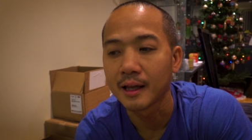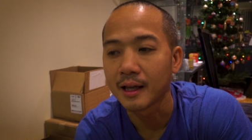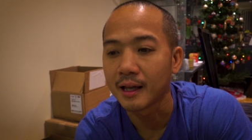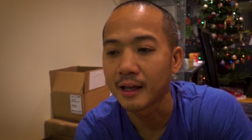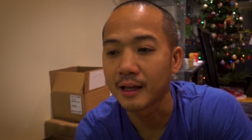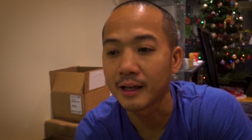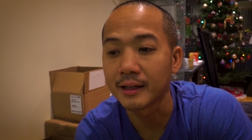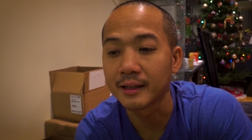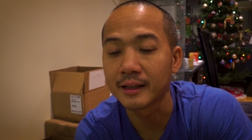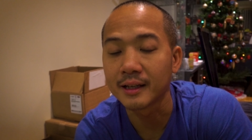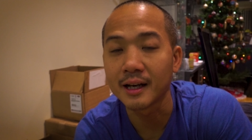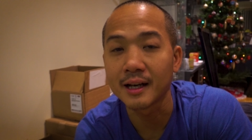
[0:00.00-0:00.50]

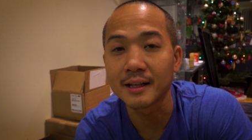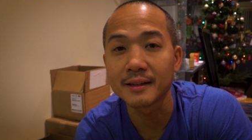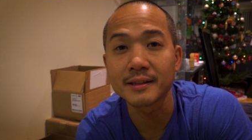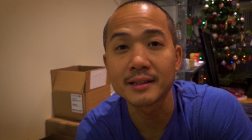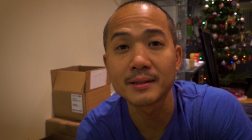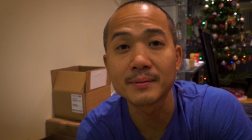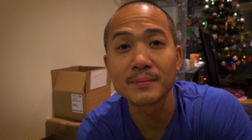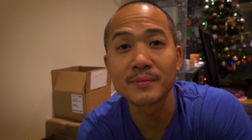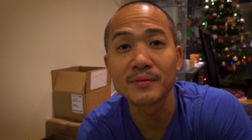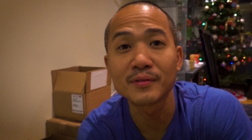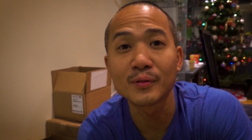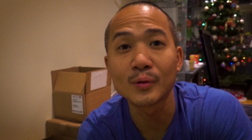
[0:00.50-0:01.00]
I got
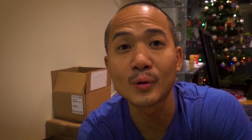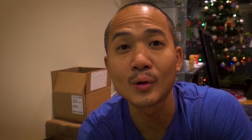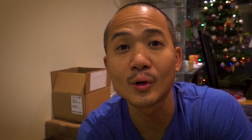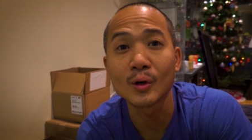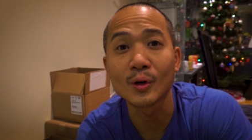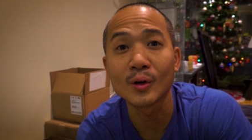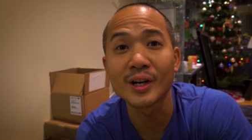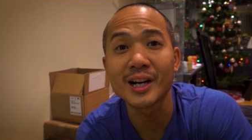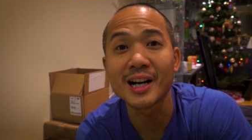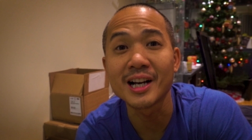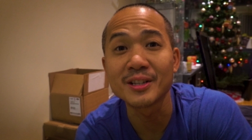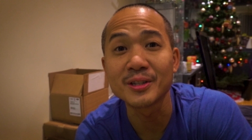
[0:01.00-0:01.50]
them
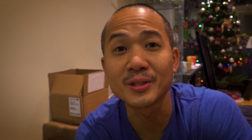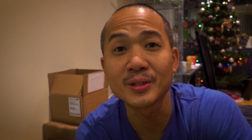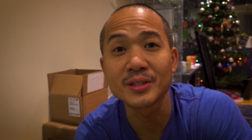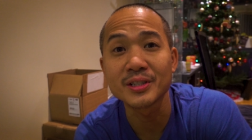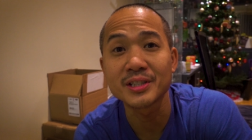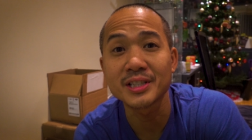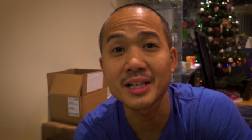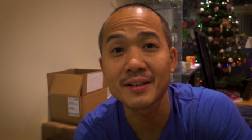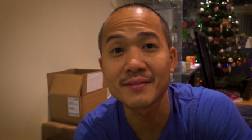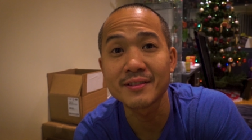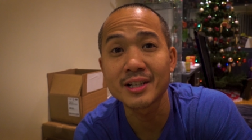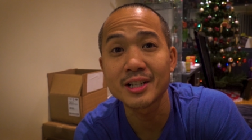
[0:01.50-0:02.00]
for under
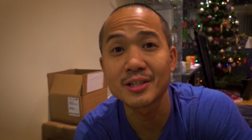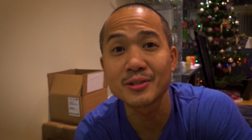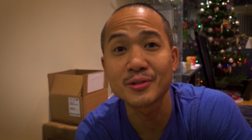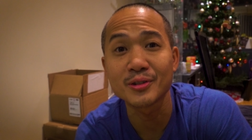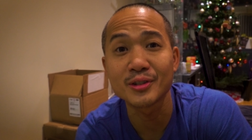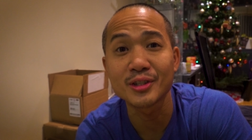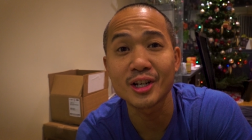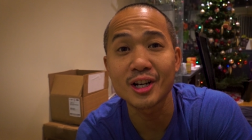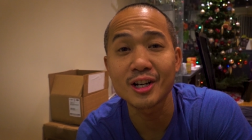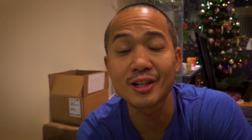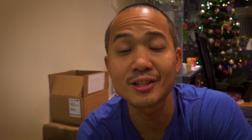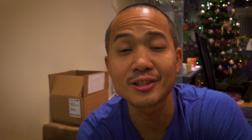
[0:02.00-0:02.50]

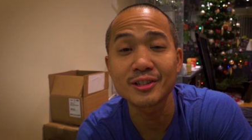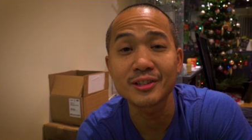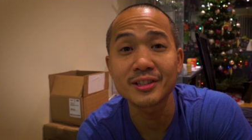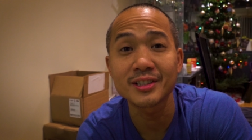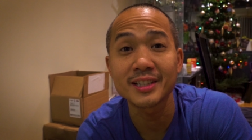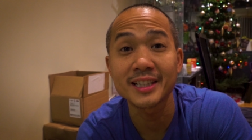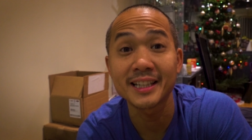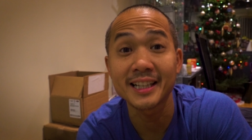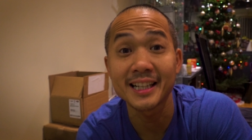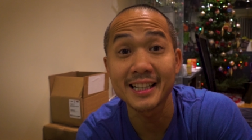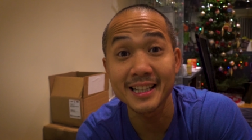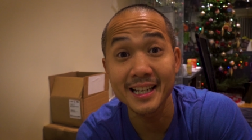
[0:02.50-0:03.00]
$700
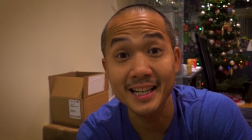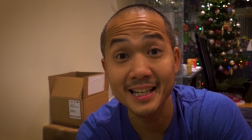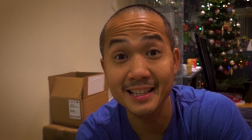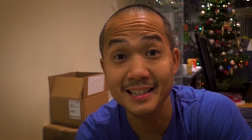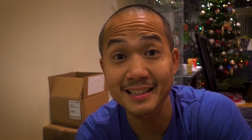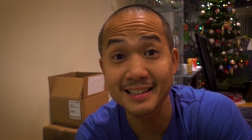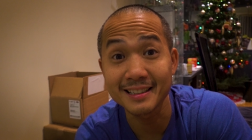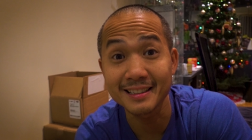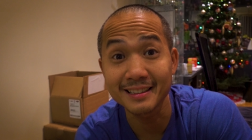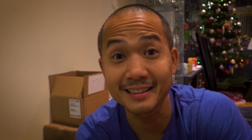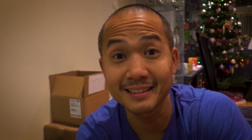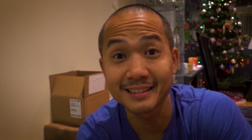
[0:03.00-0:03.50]

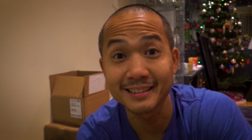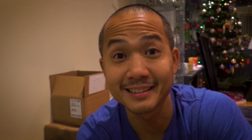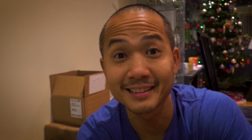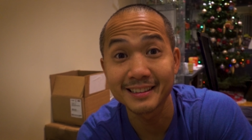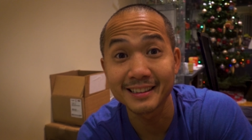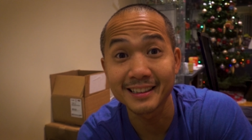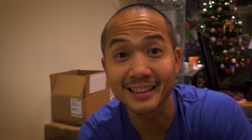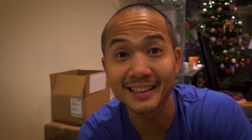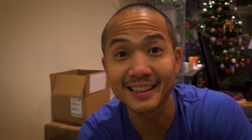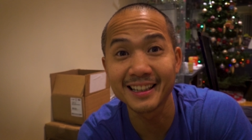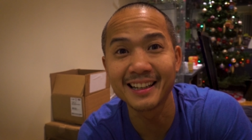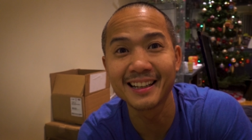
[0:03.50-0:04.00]
Canadian,
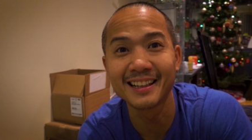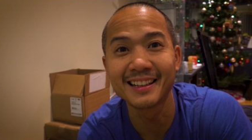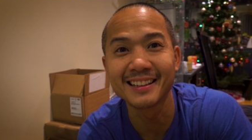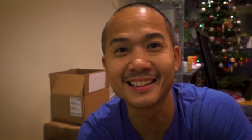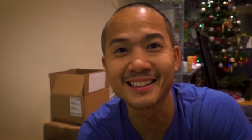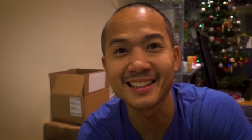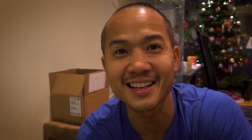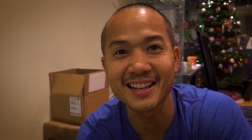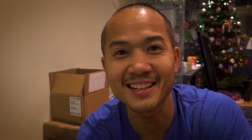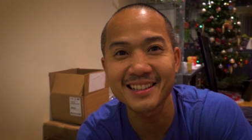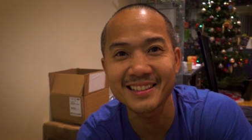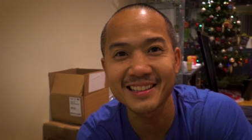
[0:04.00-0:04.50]

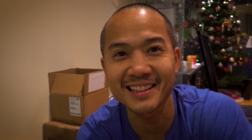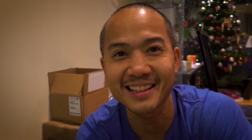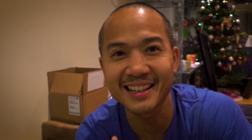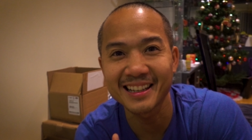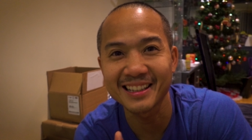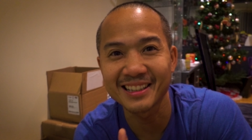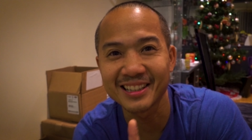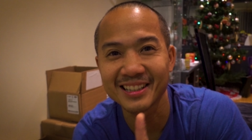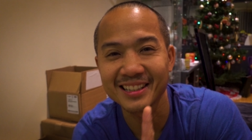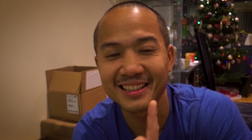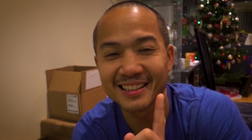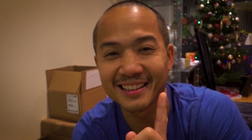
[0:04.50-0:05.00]
not the
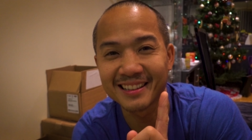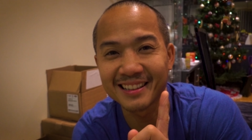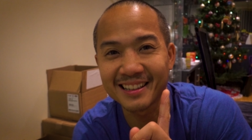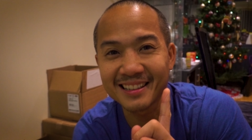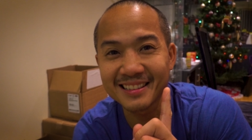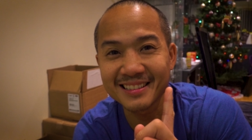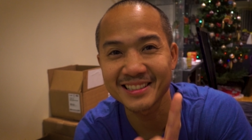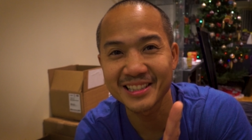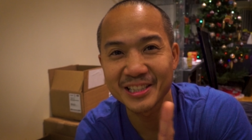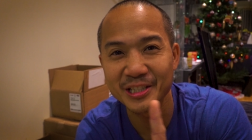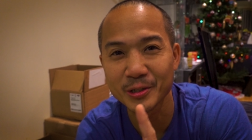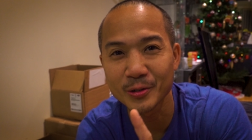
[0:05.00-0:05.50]

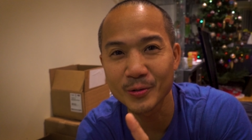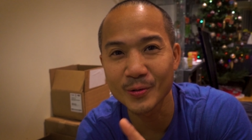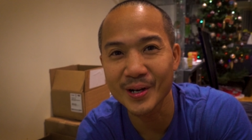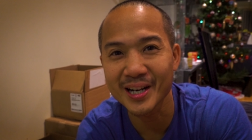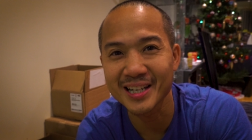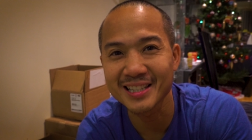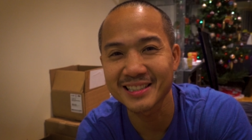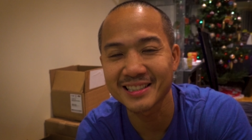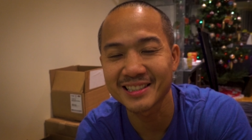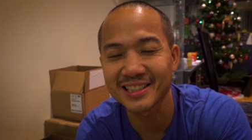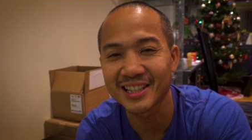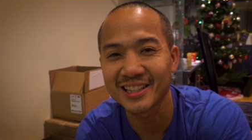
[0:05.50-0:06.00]

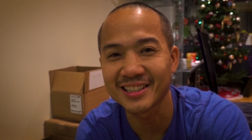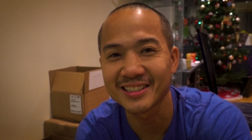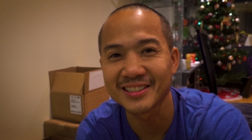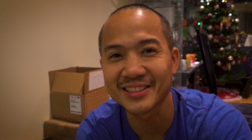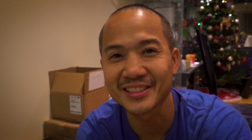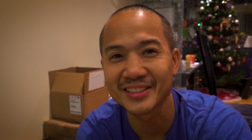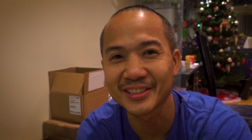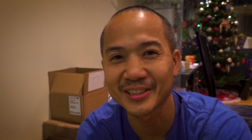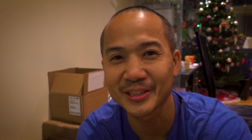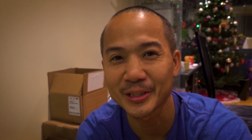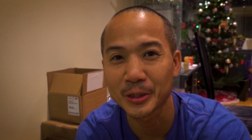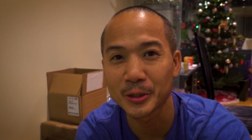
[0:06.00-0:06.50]
US
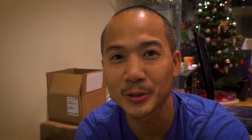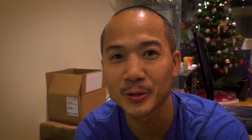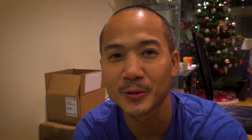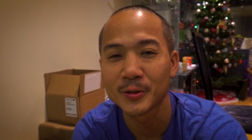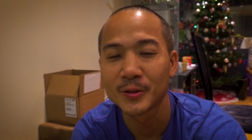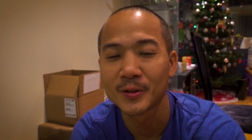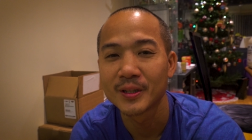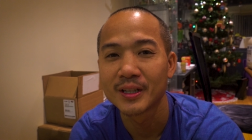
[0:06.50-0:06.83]
dollars. So